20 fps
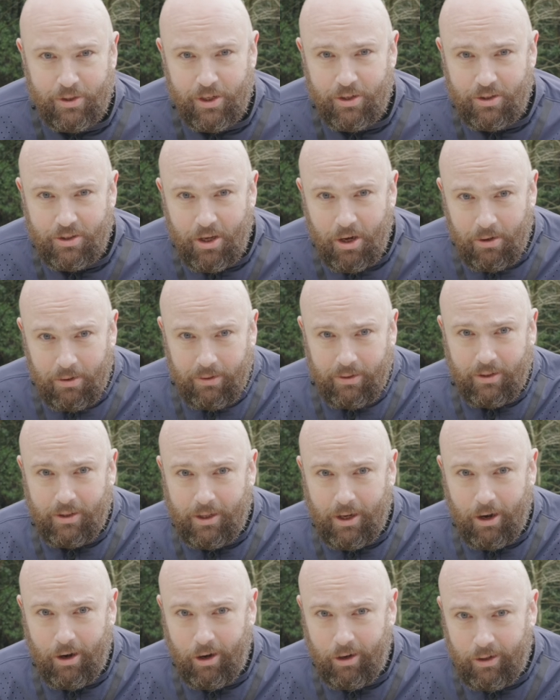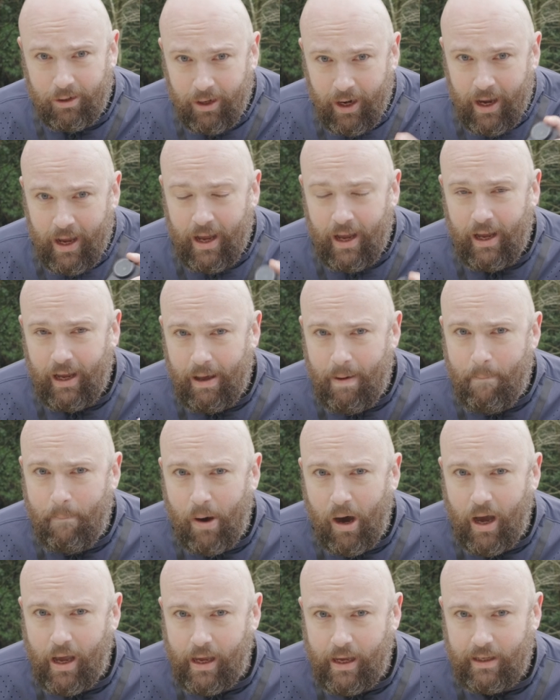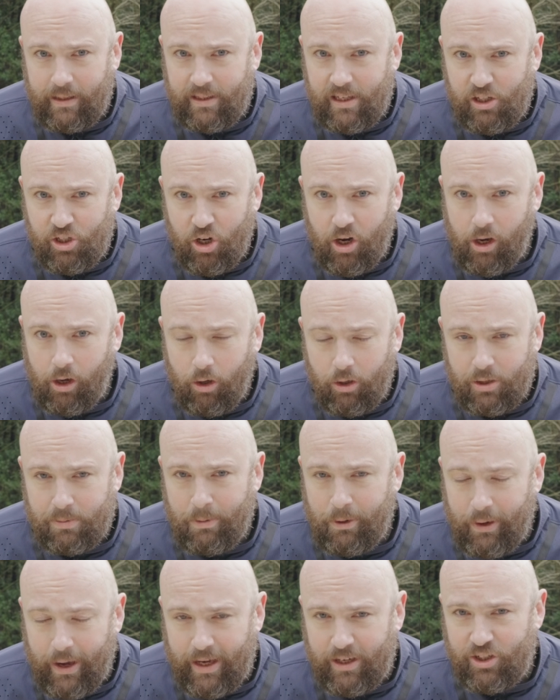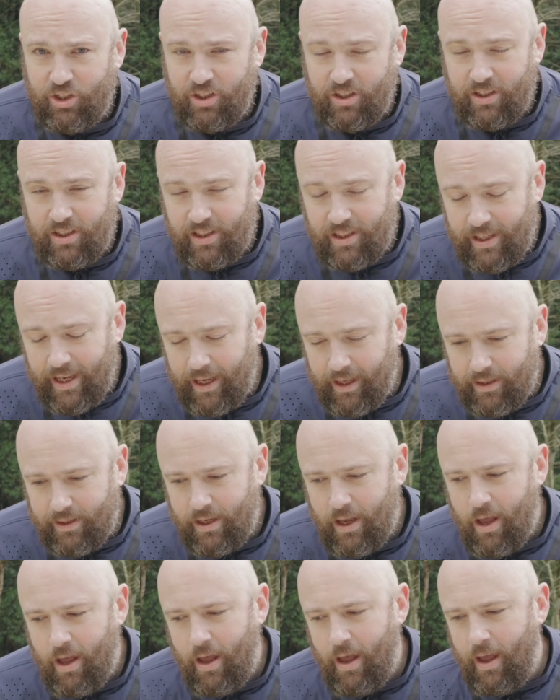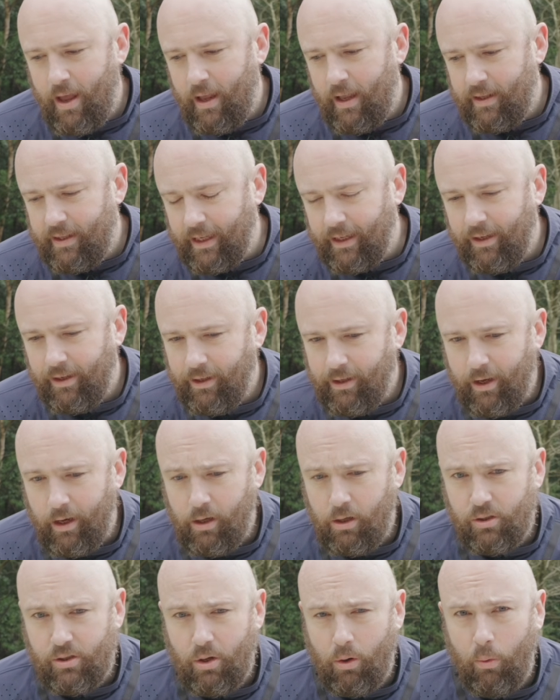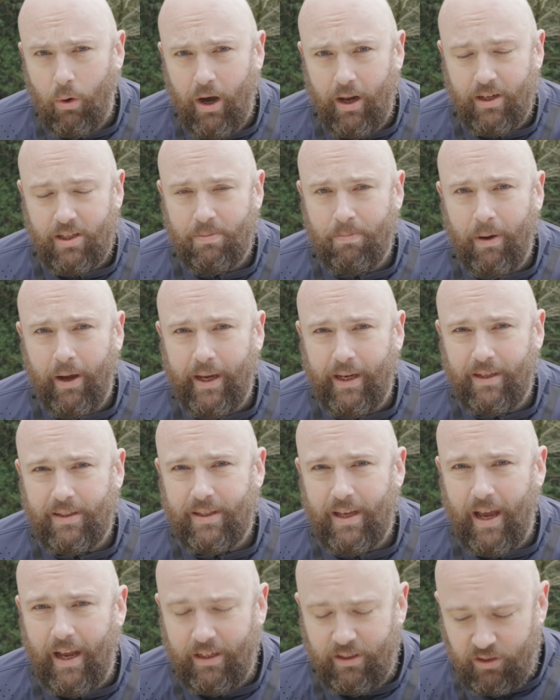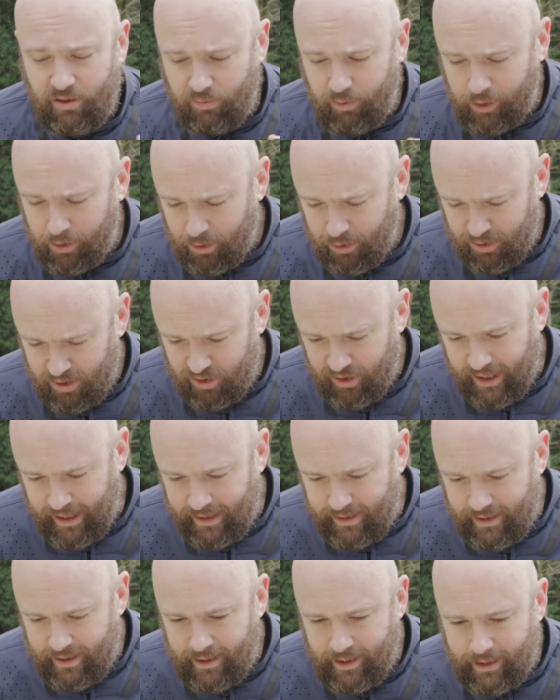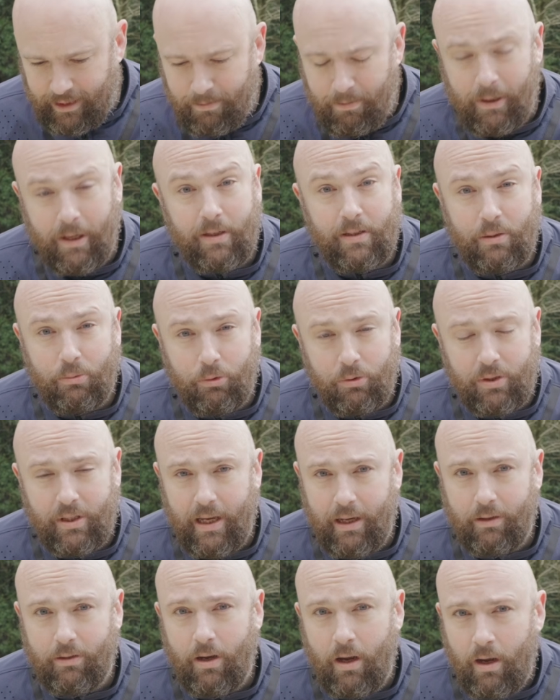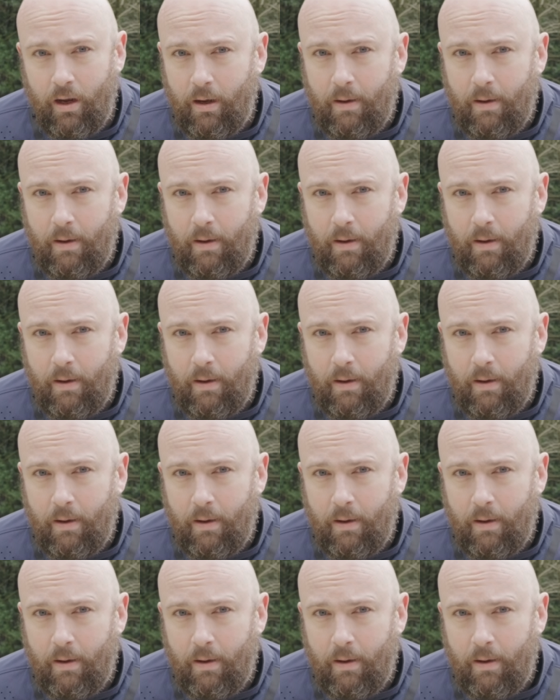So don't go and buy a DJI Osmo Action 6 thinking you're going to use your wireless mics and just record straight into this, because it will sound